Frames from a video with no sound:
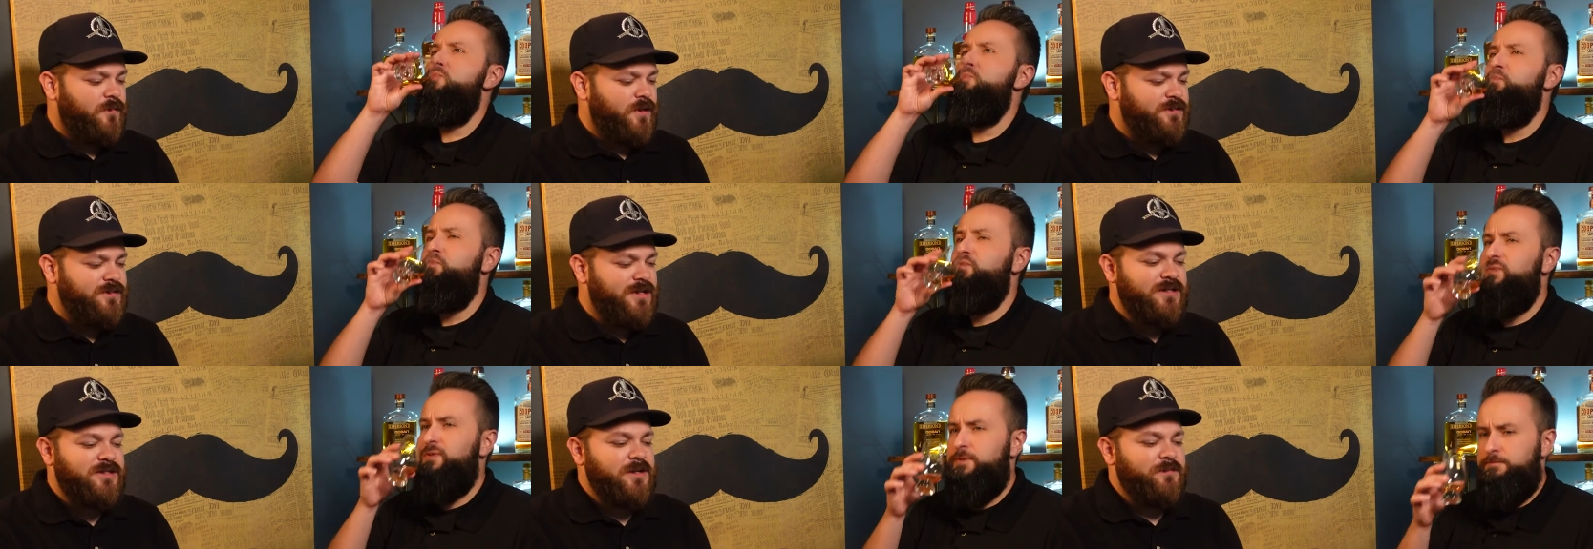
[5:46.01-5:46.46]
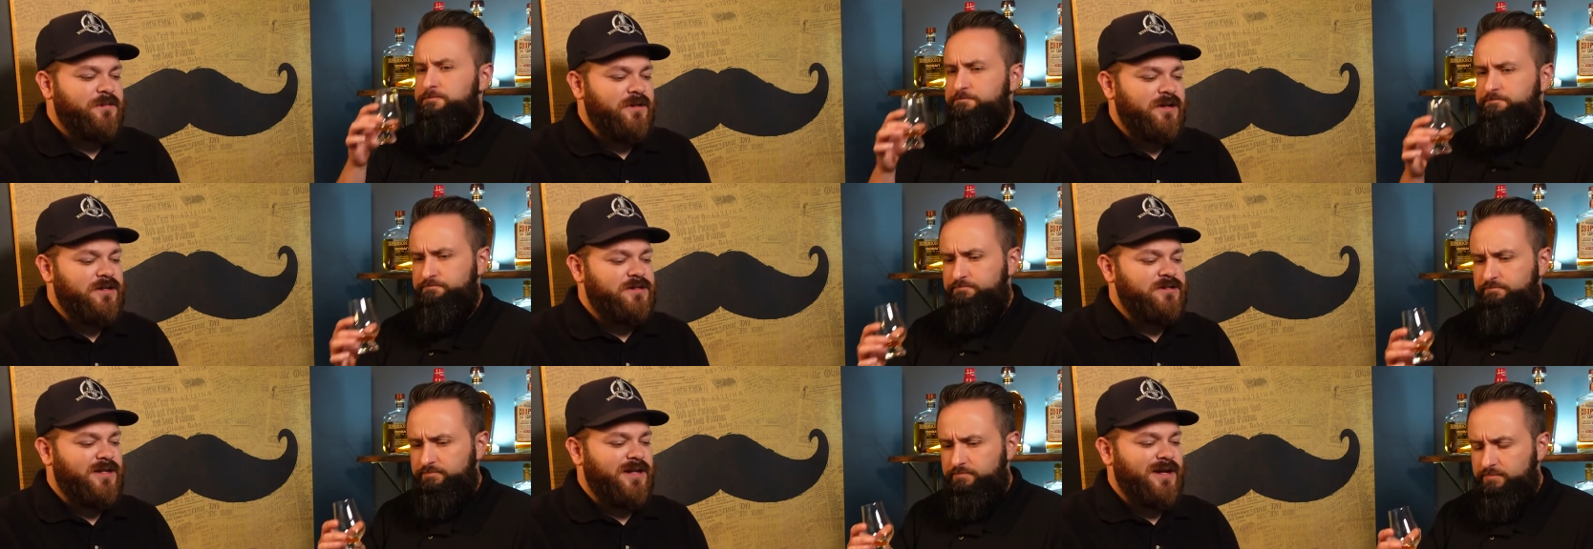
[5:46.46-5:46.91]
Speaker 1: It's not something
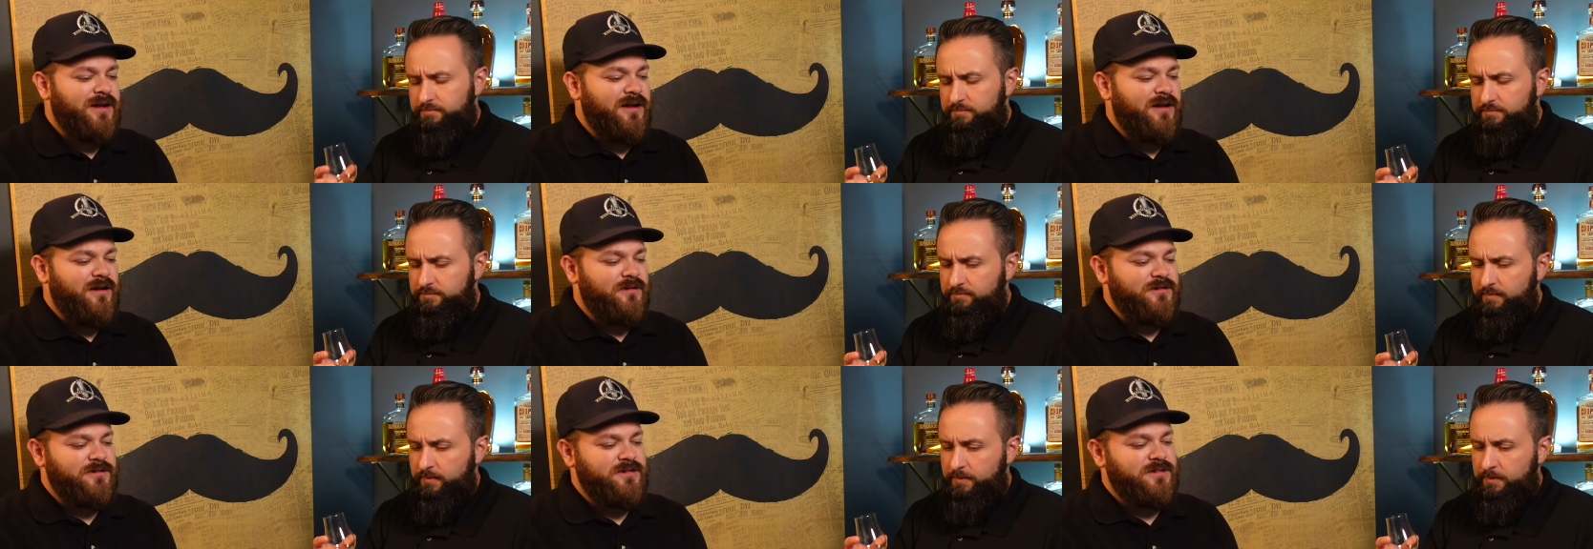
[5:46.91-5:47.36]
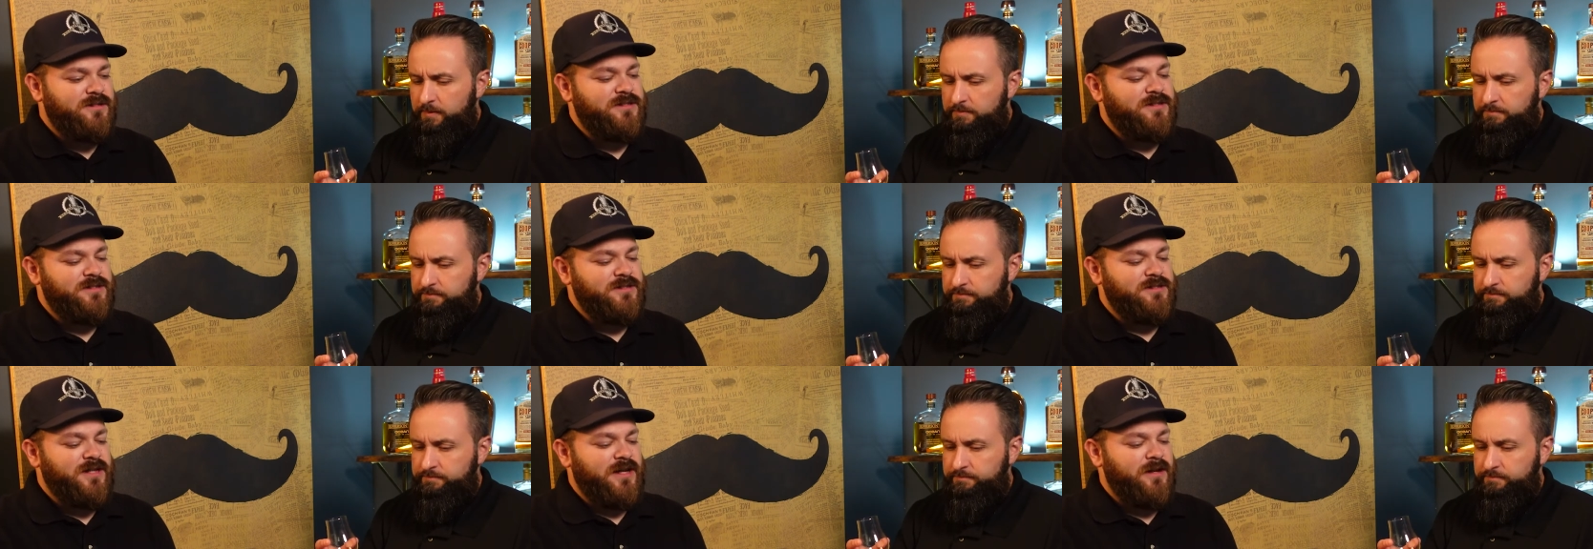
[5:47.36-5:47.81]
that's like, oh, this
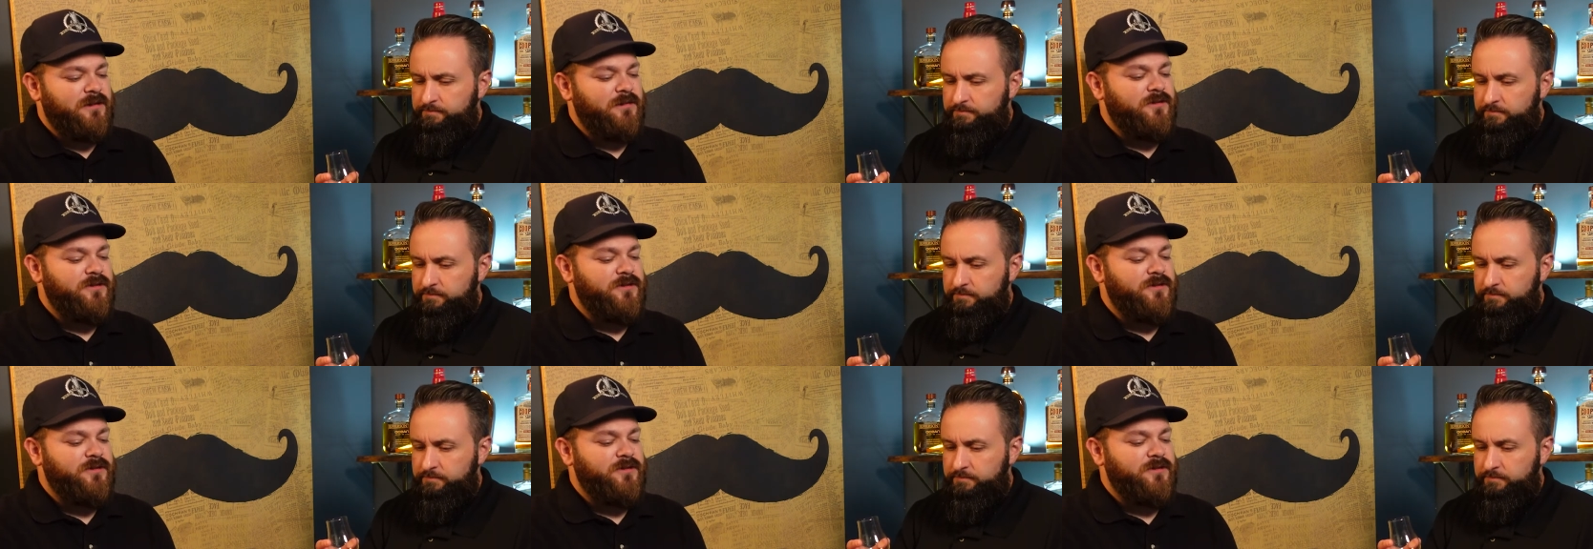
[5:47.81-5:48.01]
is like